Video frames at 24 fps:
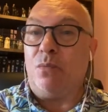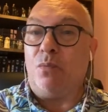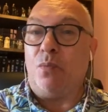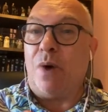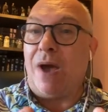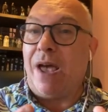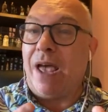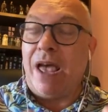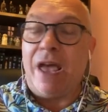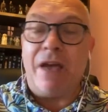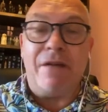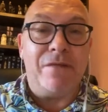
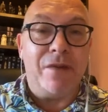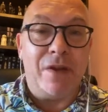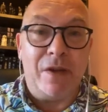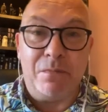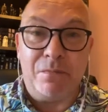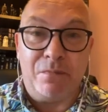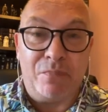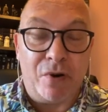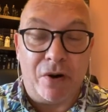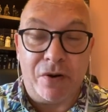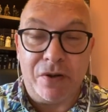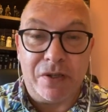whatever
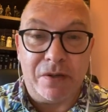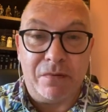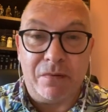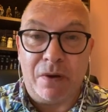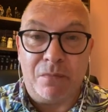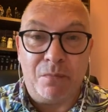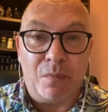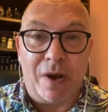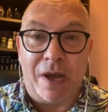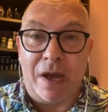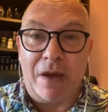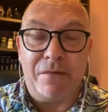
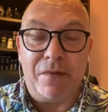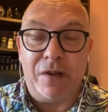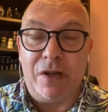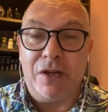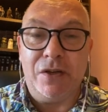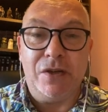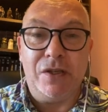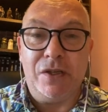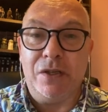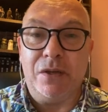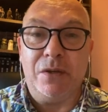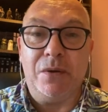
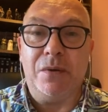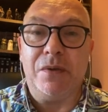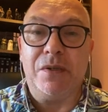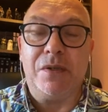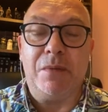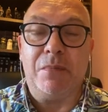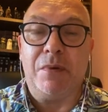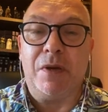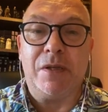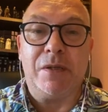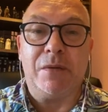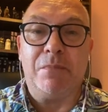you do
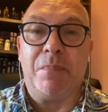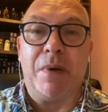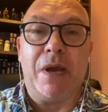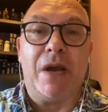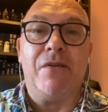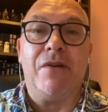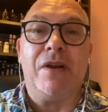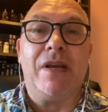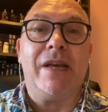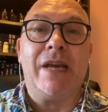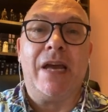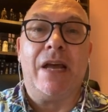as a
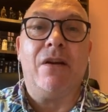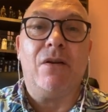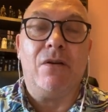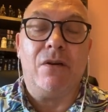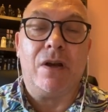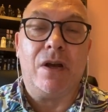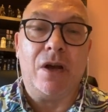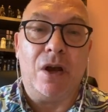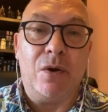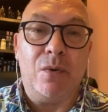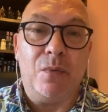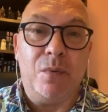parent,
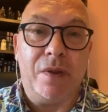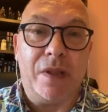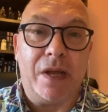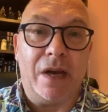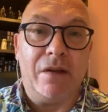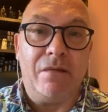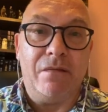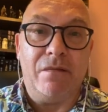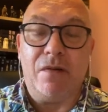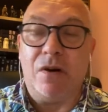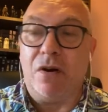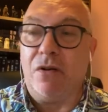cannot cope with
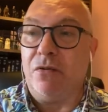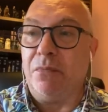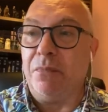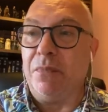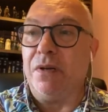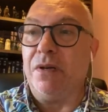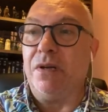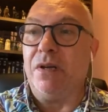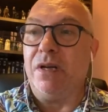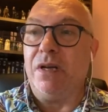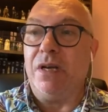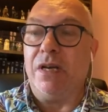that
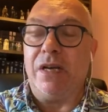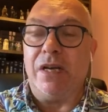environment.